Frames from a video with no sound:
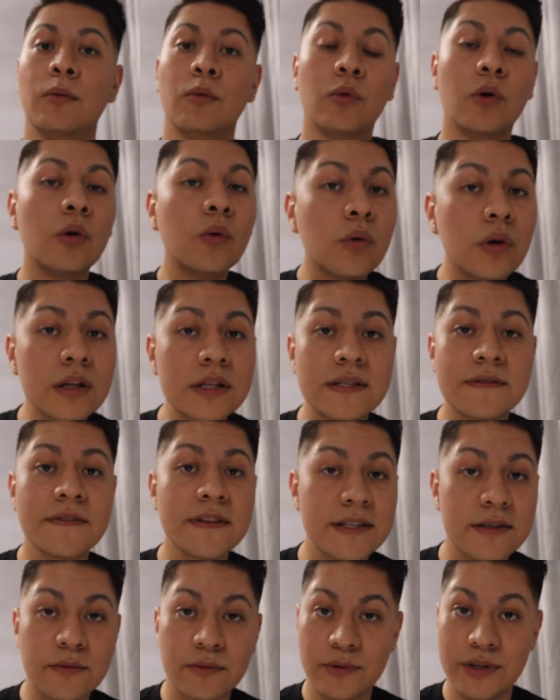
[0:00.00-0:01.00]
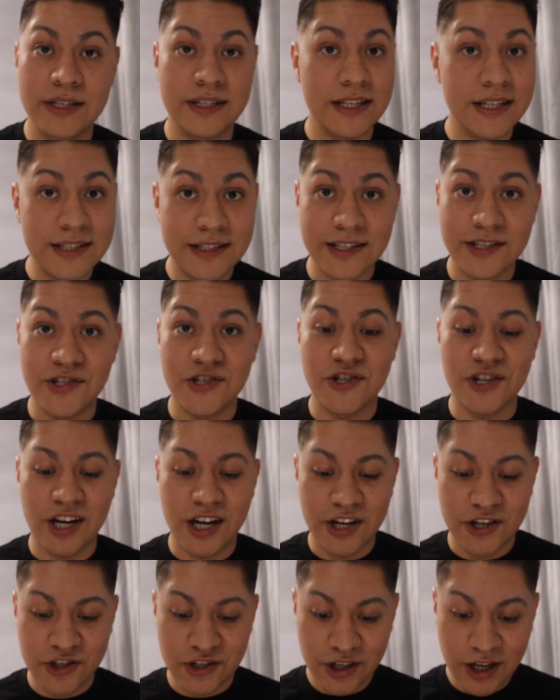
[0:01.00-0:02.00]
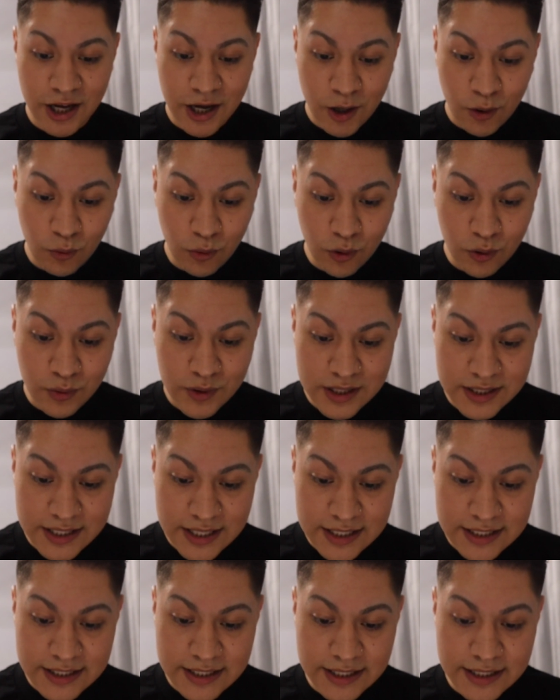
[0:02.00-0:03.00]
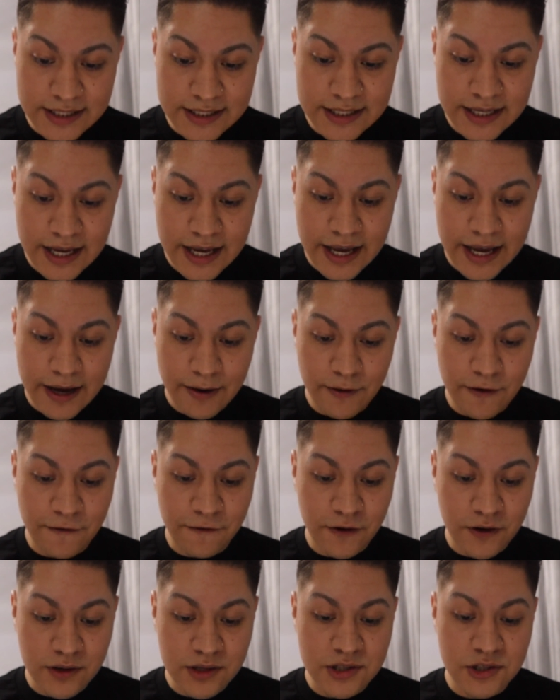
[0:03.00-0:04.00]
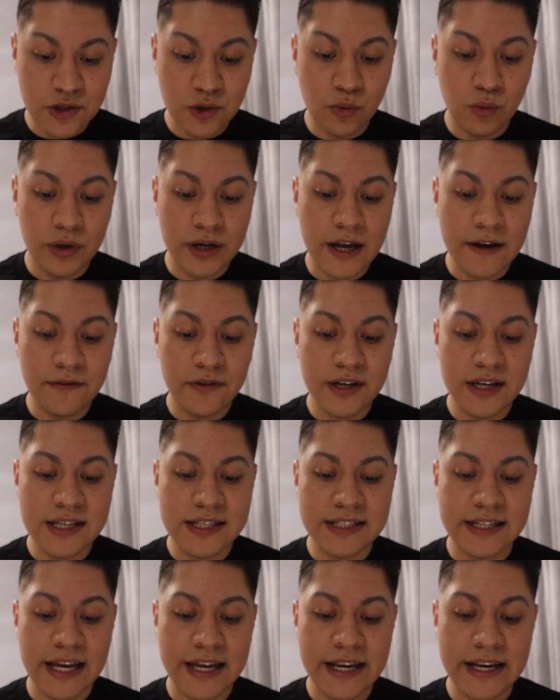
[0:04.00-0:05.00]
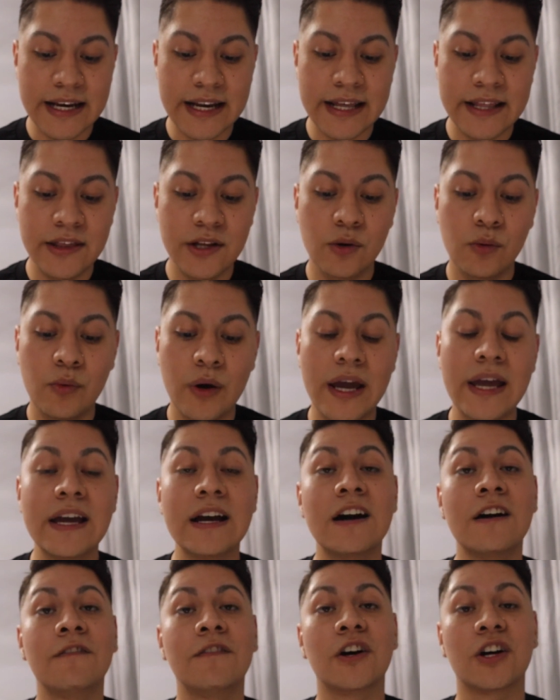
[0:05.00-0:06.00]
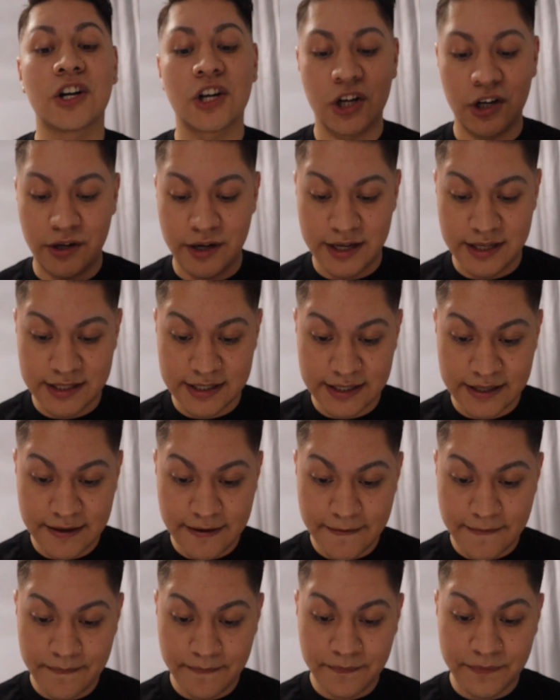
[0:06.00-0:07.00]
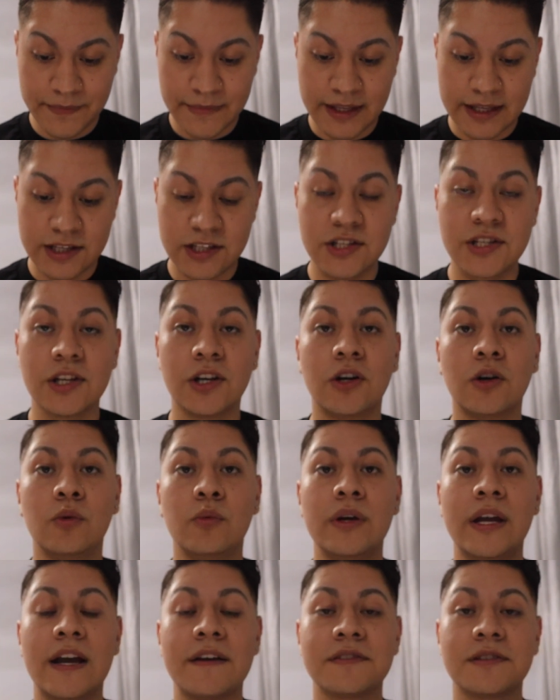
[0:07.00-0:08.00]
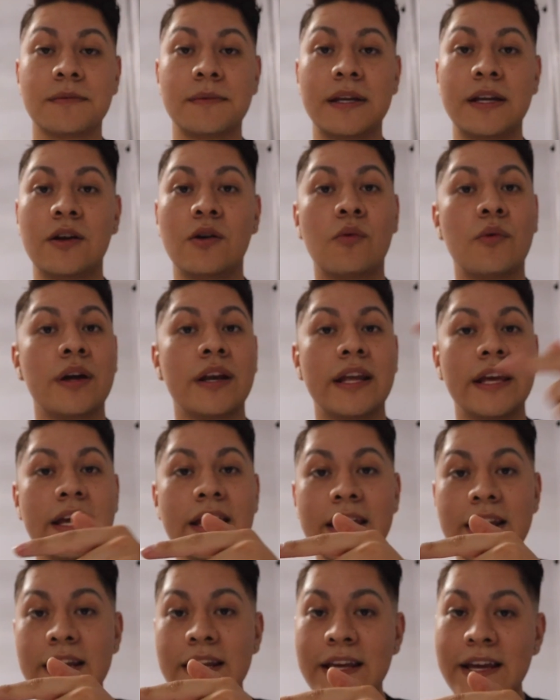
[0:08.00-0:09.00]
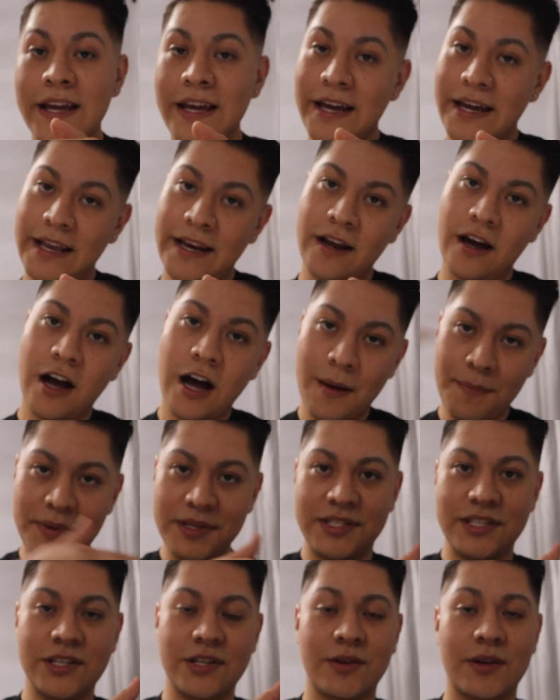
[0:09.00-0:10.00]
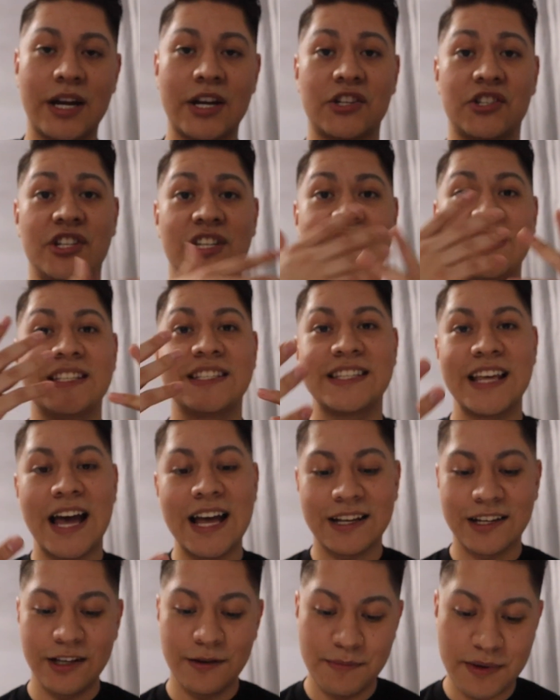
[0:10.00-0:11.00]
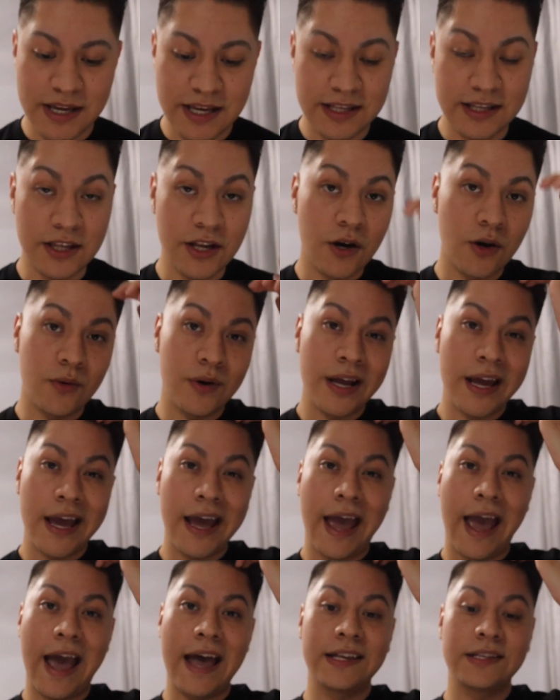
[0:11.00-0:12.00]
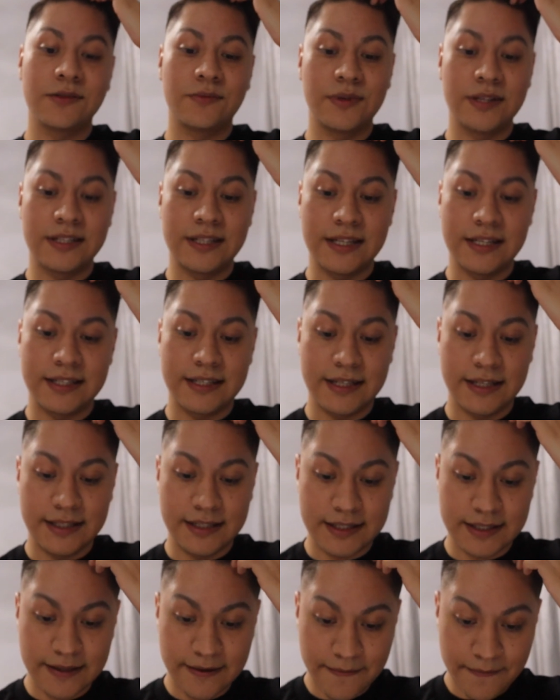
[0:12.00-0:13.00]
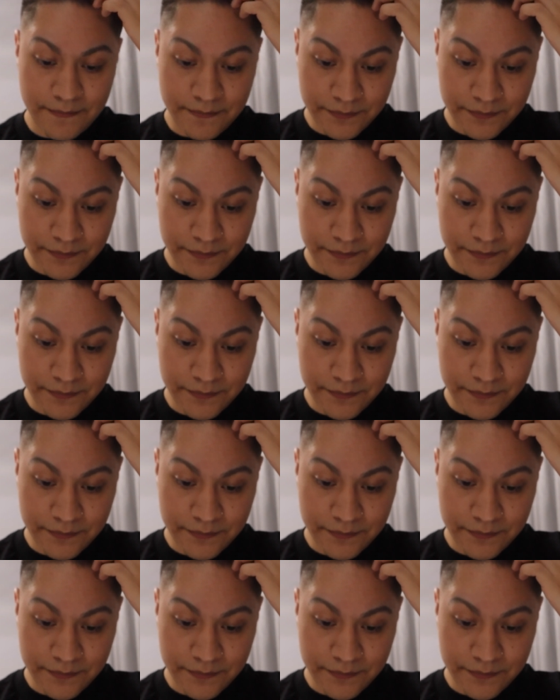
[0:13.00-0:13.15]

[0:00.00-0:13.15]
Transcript: Well, what's resistance, Josh? Well, resistance refers to whatever is getting in the way of a current. So we have something going in opposite directions. That could be known as resistance.